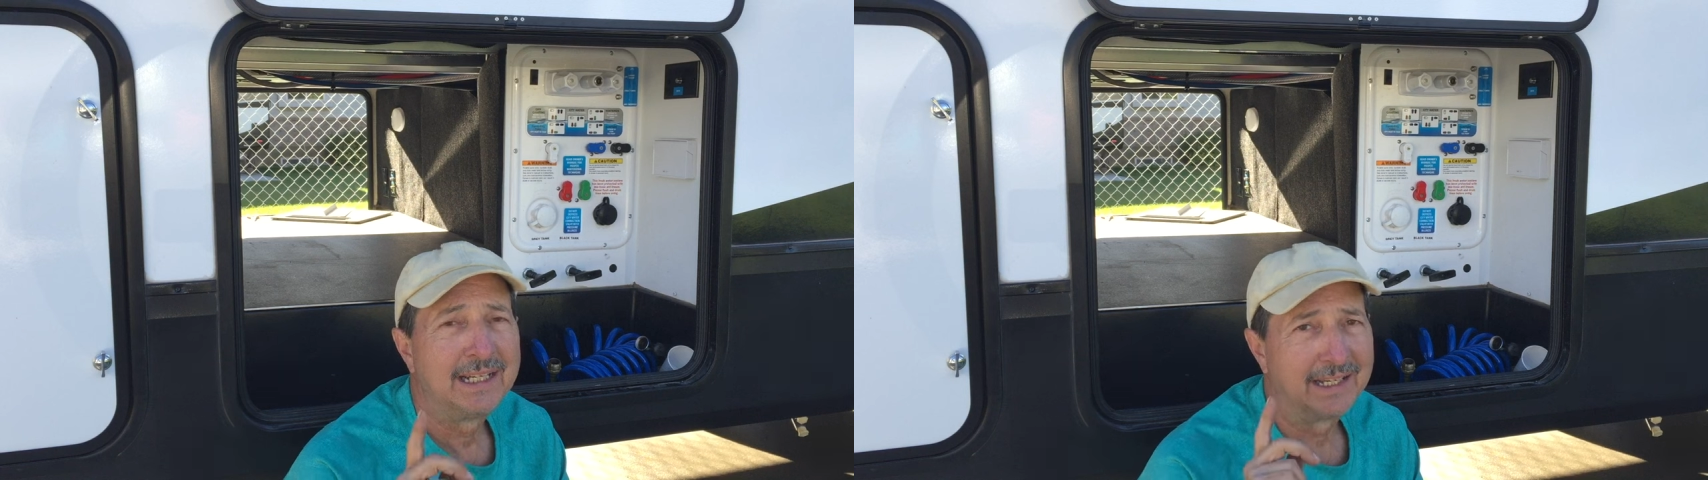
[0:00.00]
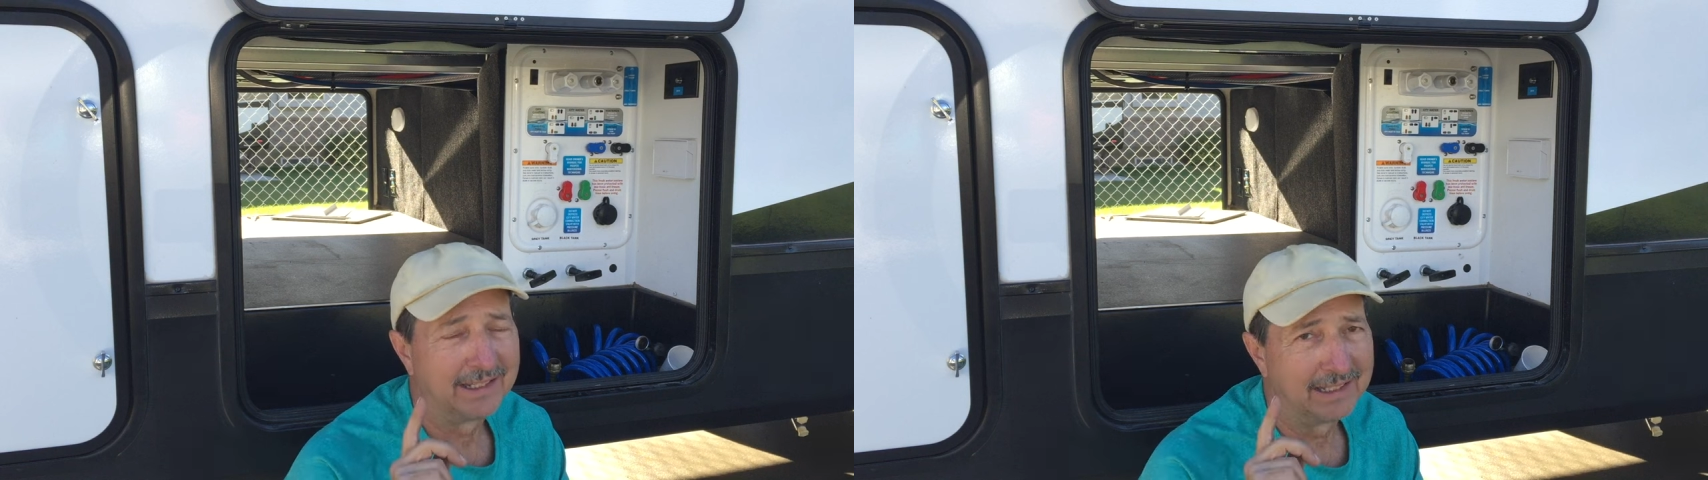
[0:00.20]

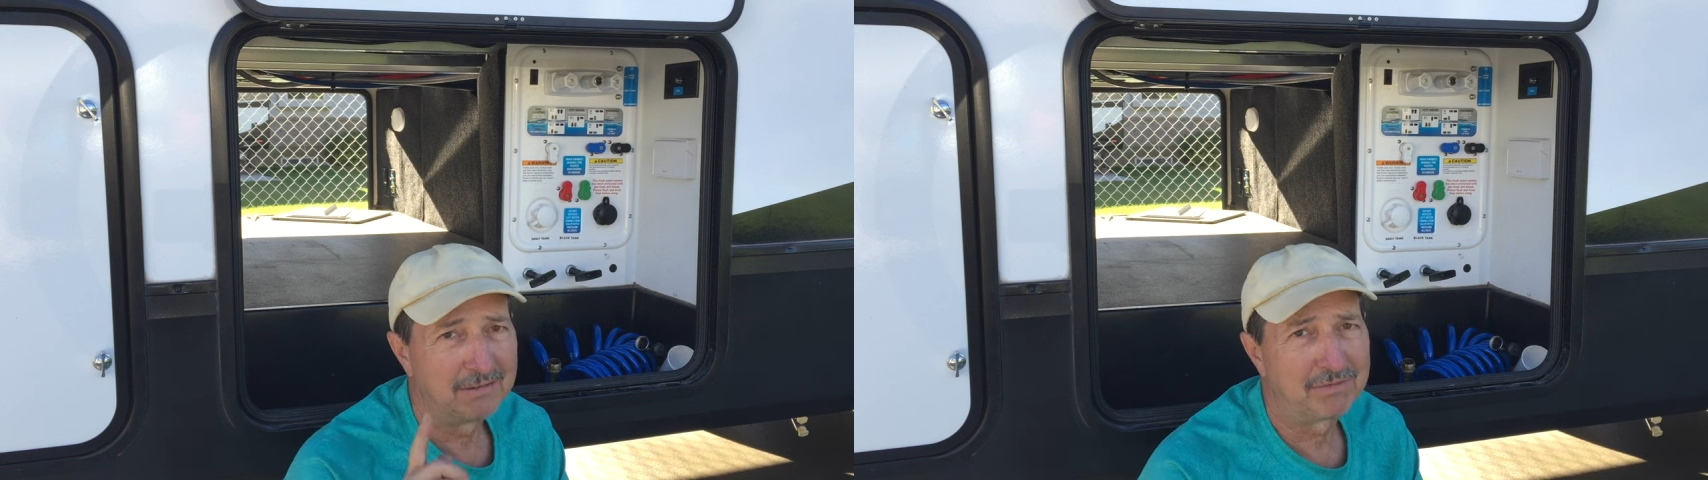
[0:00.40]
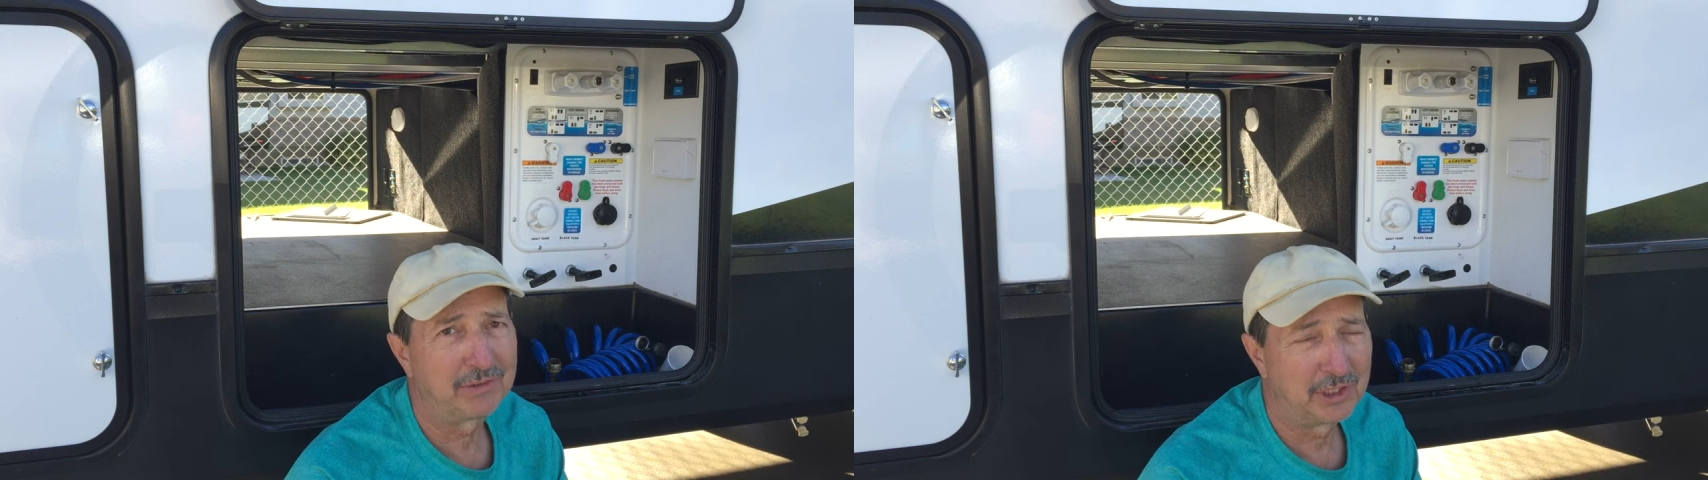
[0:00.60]
and
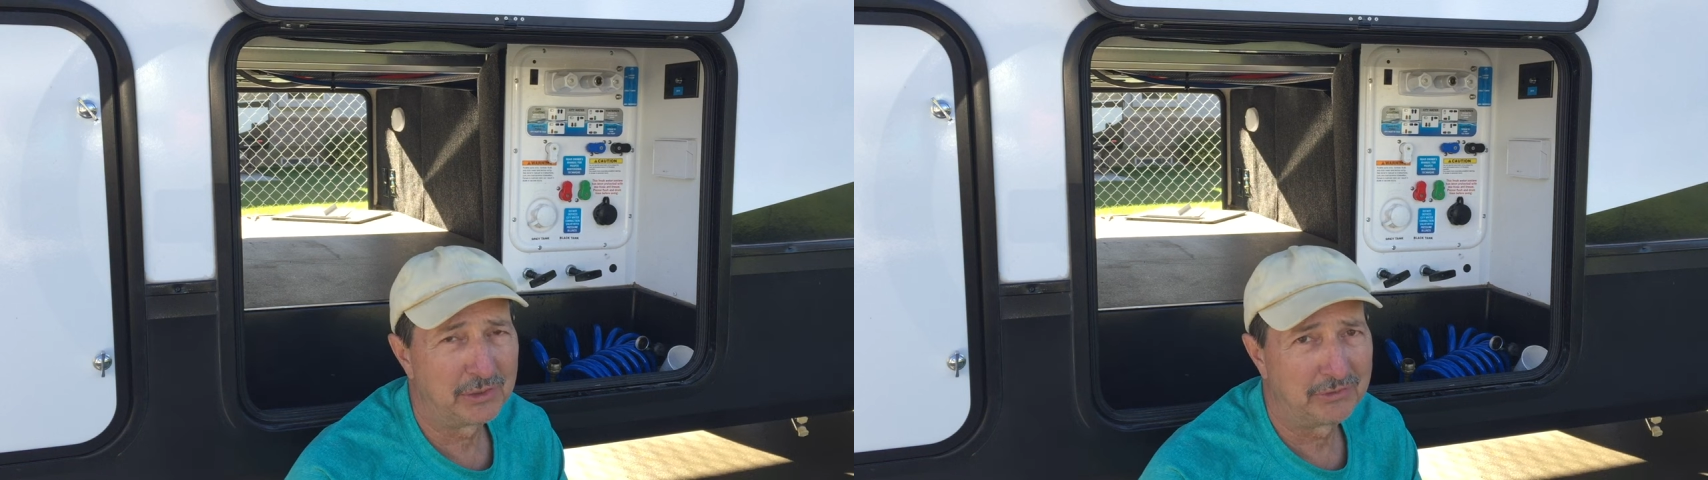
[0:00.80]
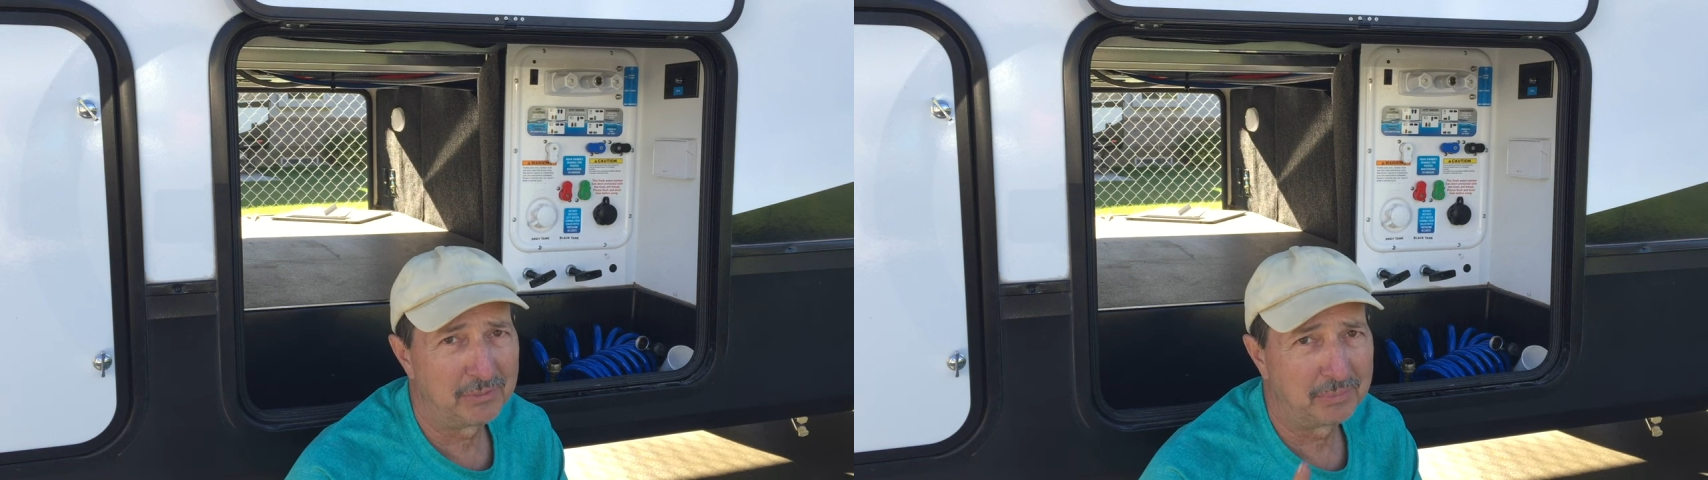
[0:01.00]
I
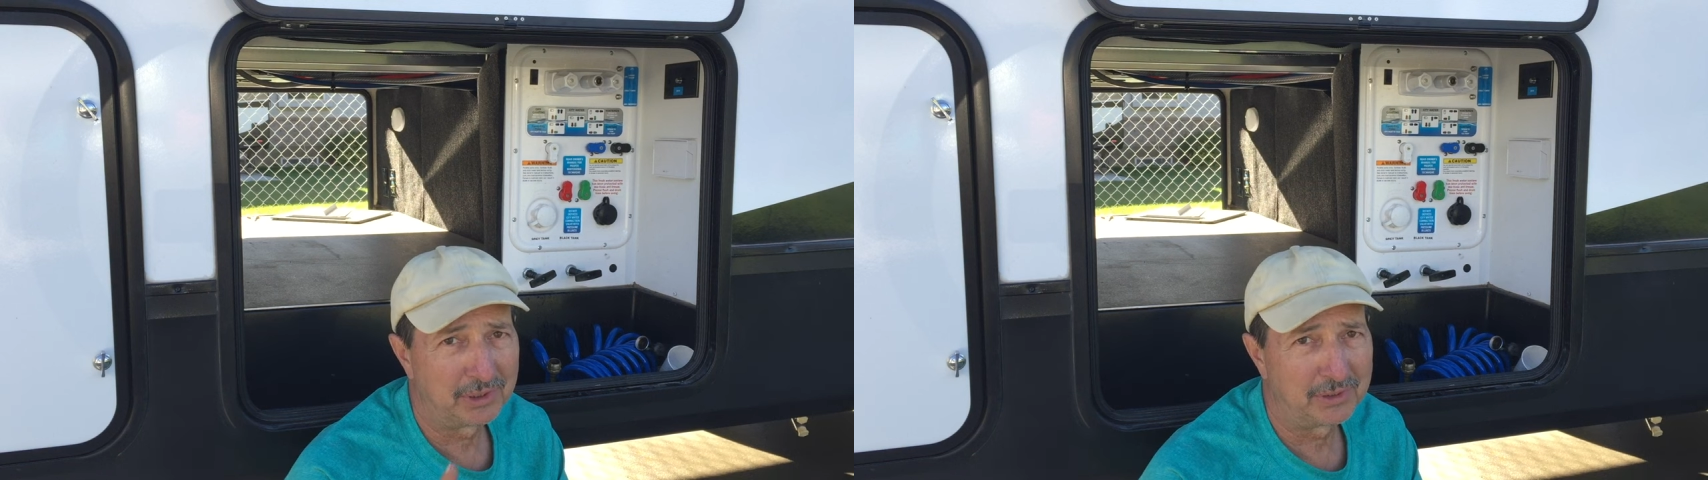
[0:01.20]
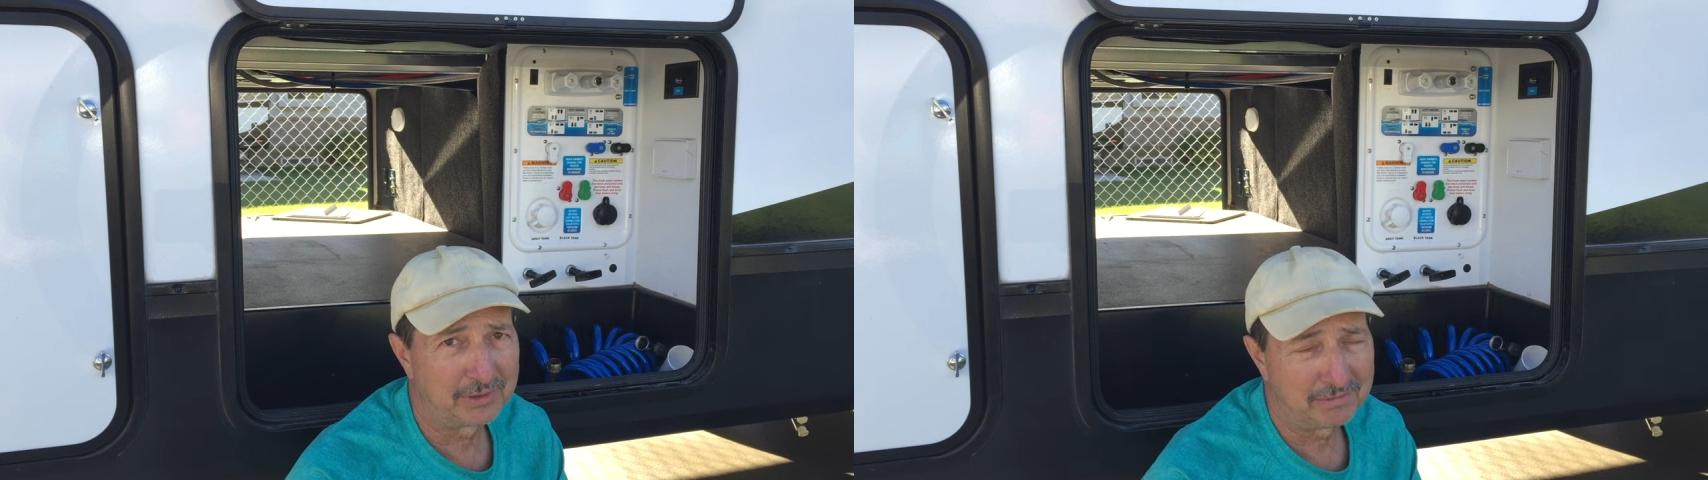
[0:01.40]
froze and
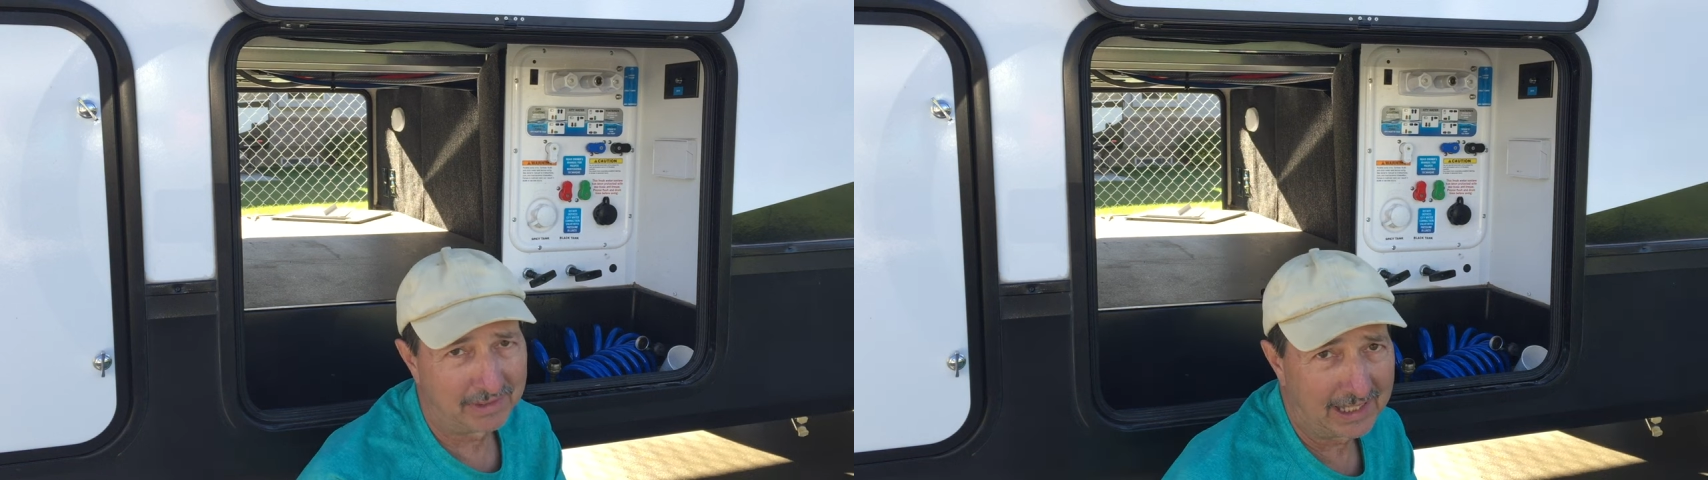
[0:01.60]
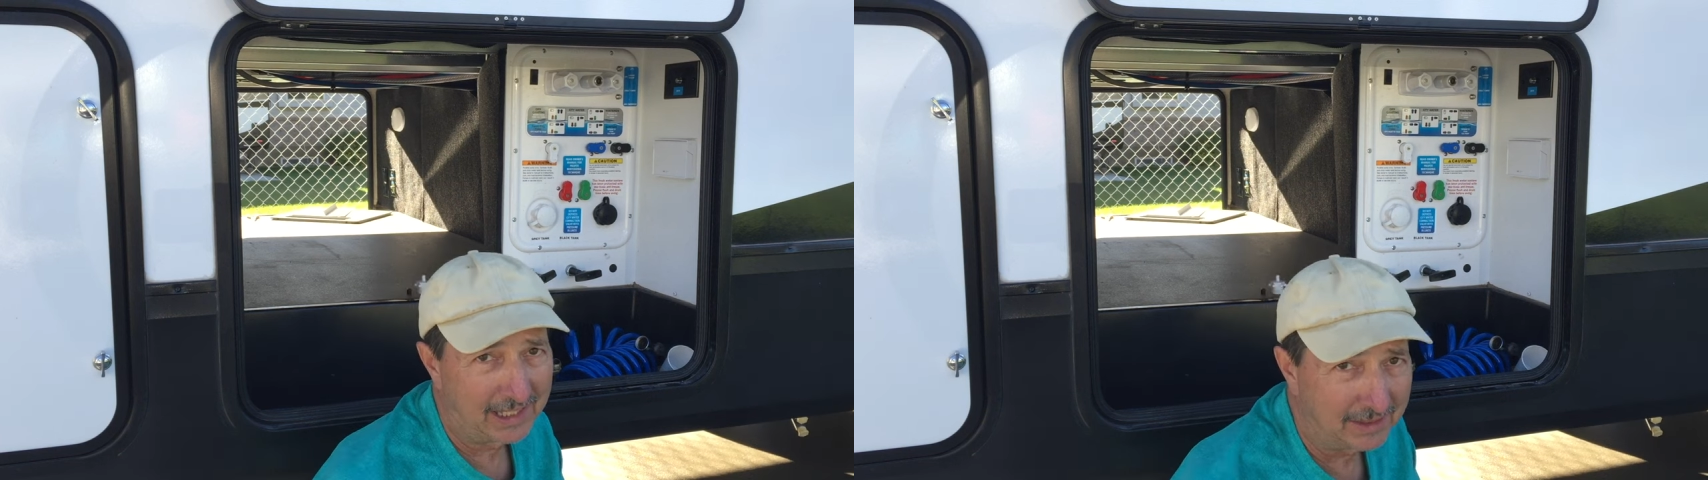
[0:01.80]
broke a
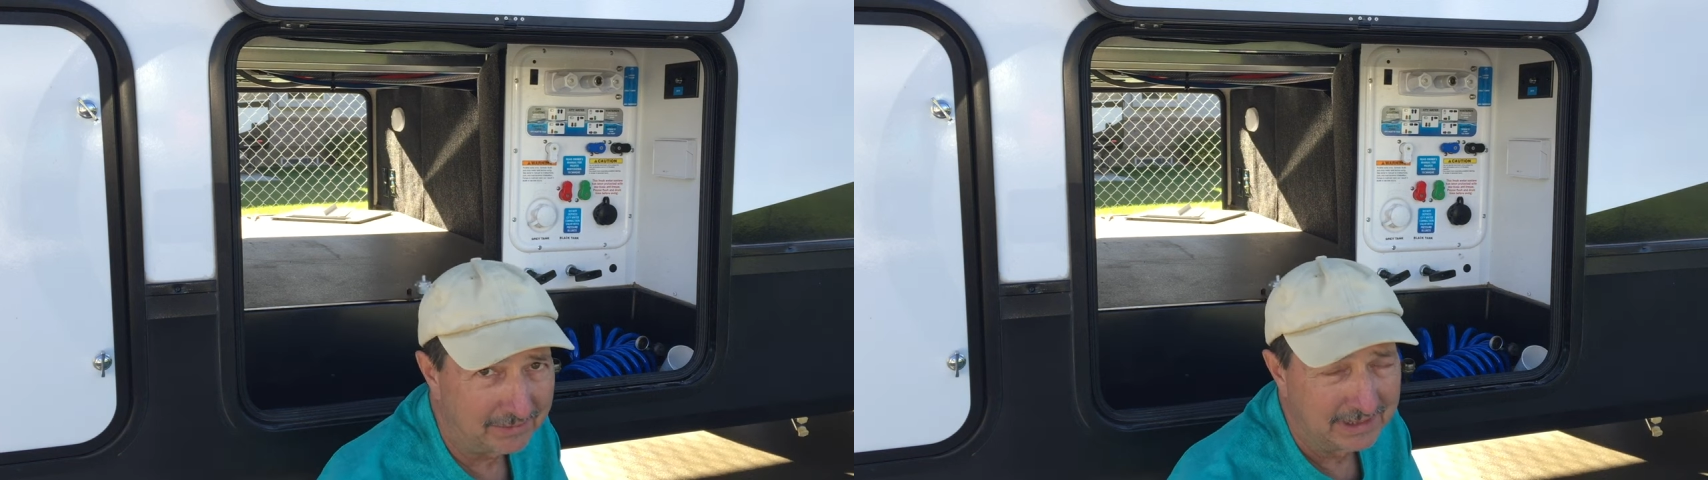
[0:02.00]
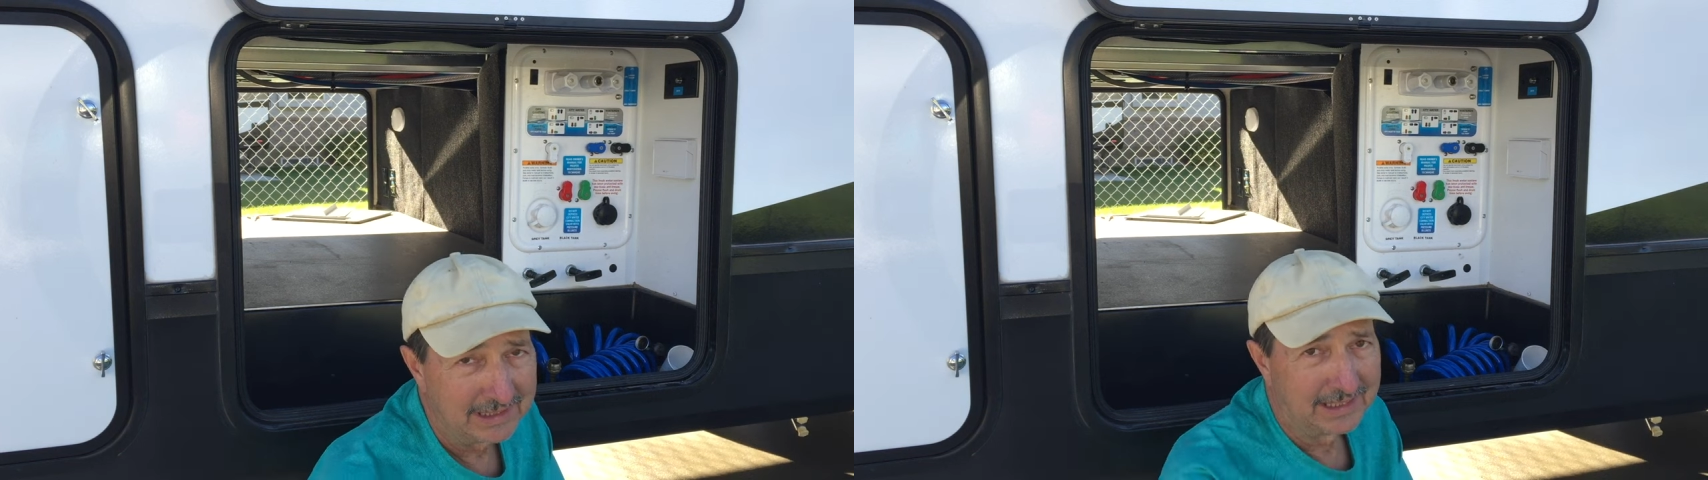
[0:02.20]
valve.